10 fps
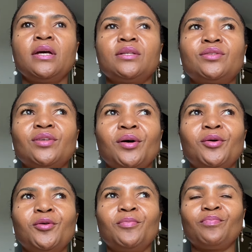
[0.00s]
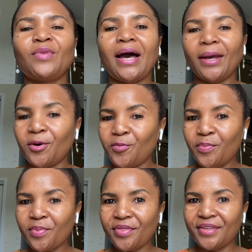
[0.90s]
So I hope
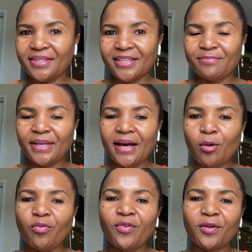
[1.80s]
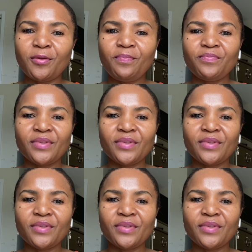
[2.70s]
this has been helpful.